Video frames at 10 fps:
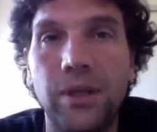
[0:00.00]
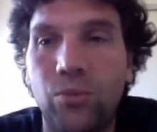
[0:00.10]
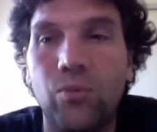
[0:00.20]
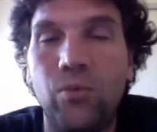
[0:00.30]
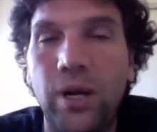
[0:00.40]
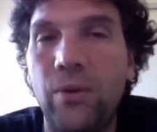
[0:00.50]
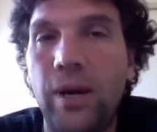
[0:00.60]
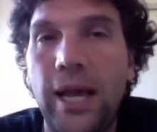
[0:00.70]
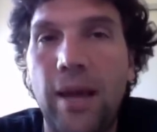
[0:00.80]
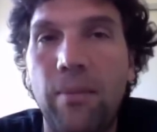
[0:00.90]
We're really, really
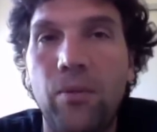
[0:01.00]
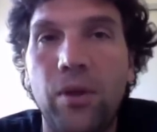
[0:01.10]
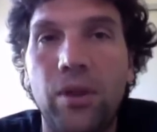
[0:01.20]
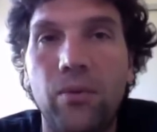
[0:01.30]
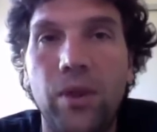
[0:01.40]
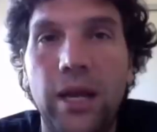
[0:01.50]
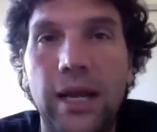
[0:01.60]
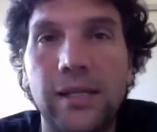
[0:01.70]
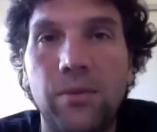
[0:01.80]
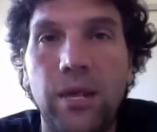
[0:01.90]
happy with, with the
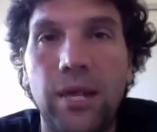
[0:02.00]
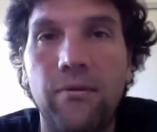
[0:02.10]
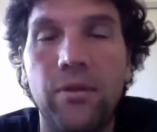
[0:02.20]
guys that we have.